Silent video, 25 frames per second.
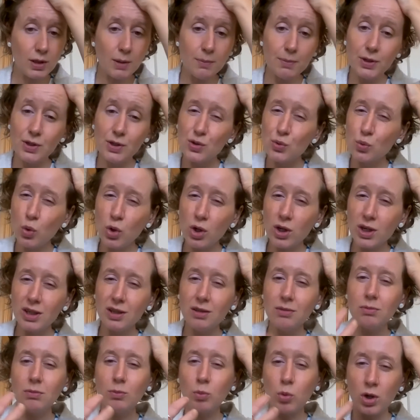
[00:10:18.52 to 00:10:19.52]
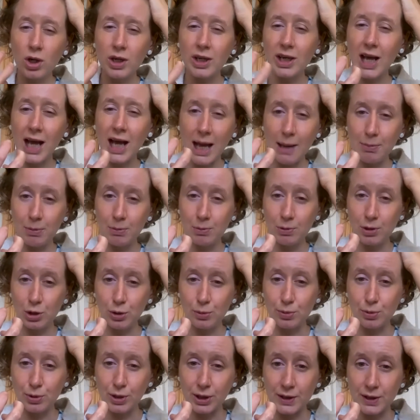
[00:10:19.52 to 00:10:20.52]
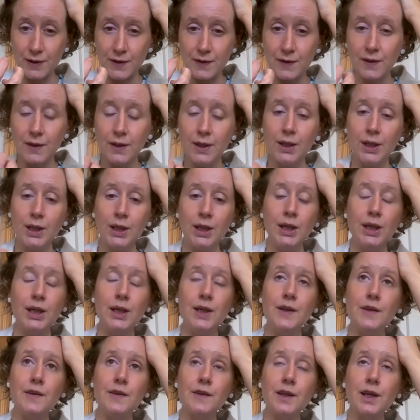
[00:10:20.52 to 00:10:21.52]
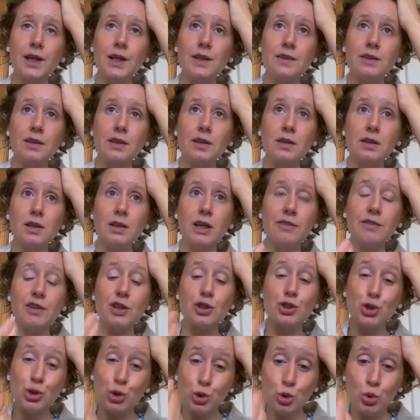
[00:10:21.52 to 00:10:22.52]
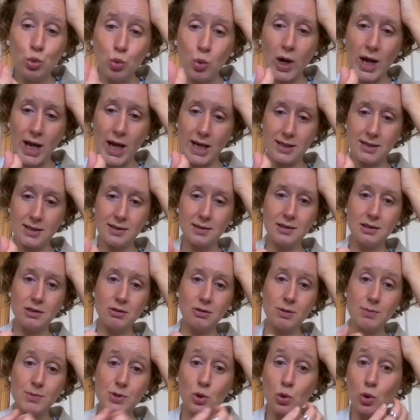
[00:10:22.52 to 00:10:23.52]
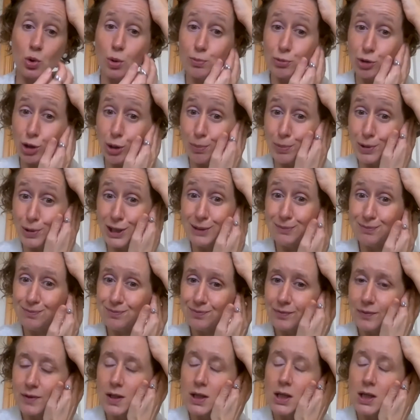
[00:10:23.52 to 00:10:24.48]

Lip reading: Because what can happen with lubricants is that if they're too wet and they don't absorb properly,